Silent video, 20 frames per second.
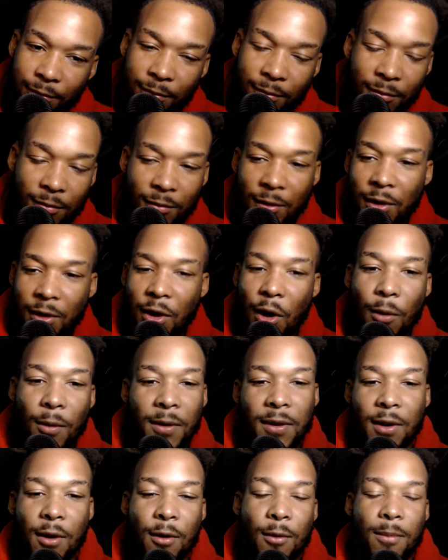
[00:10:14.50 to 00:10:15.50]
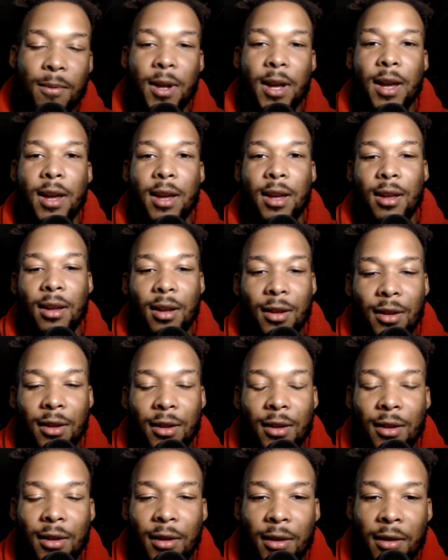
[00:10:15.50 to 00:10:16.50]
so-and-so play
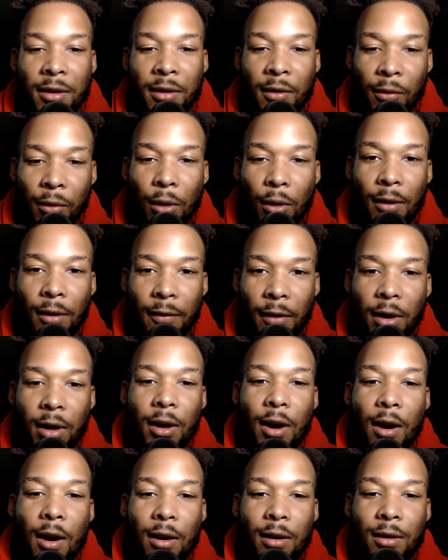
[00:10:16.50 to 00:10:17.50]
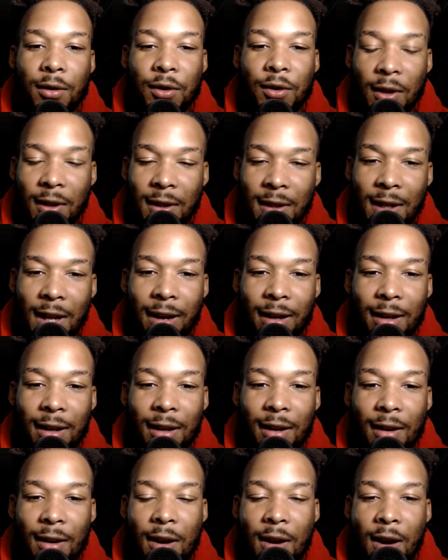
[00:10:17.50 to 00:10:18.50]
the role of Odegaard. Just like
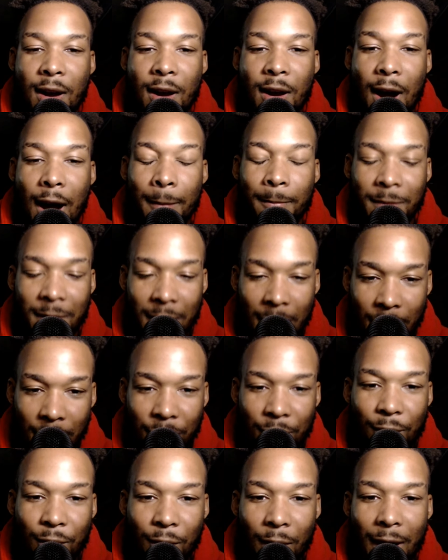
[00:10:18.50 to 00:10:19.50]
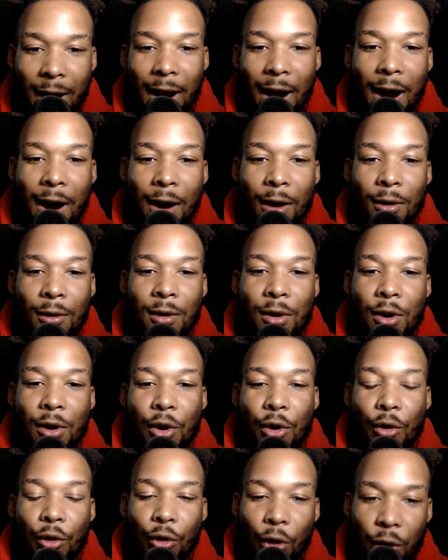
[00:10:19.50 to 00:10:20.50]
I'm telling you right now,
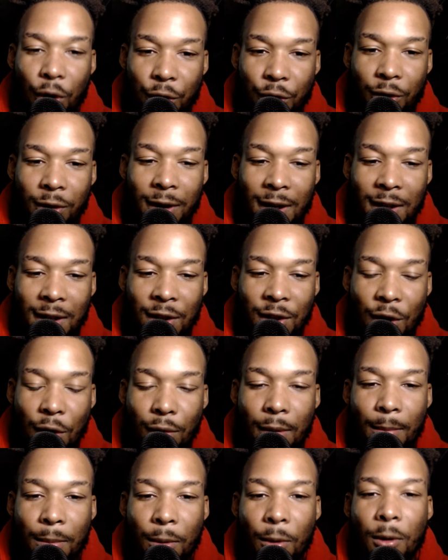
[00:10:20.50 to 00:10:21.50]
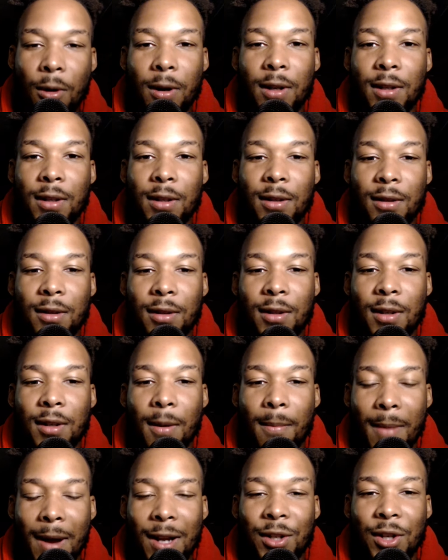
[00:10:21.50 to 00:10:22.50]
Rodri is so important to
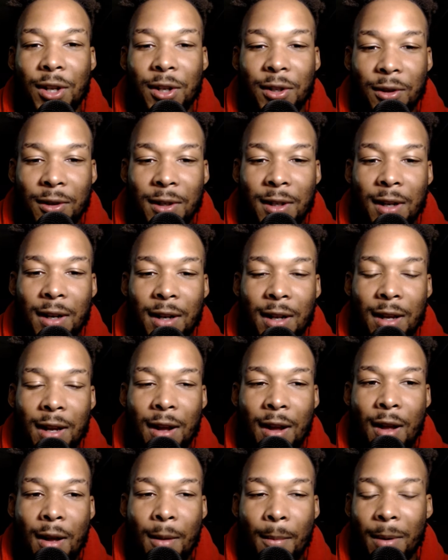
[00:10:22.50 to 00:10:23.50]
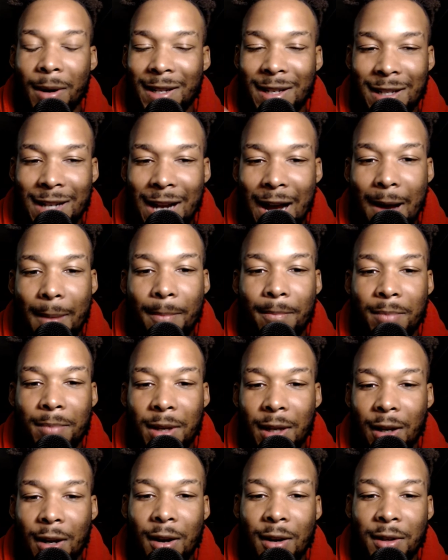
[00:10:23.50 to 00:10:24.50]
Manchester City, but it's not
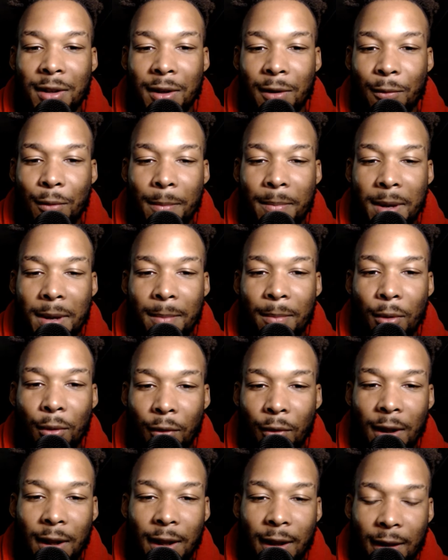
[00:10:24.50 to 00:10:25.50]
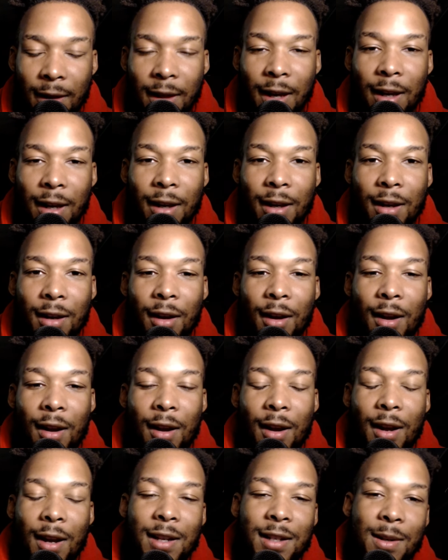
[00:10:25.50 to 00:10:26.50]
because of what people really think.
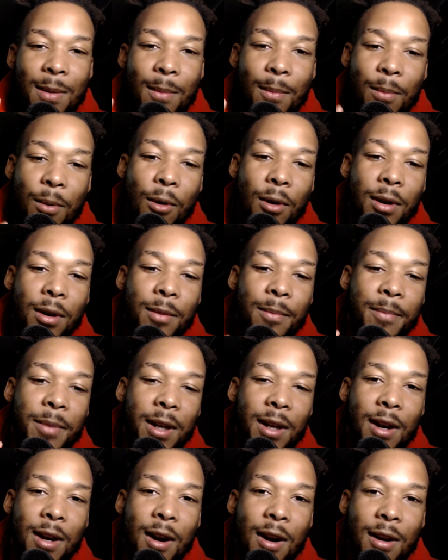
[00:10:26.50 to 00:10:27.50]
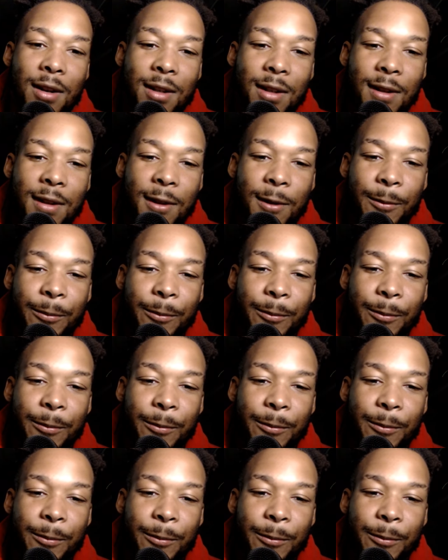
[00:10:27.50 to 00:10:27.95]
He's important because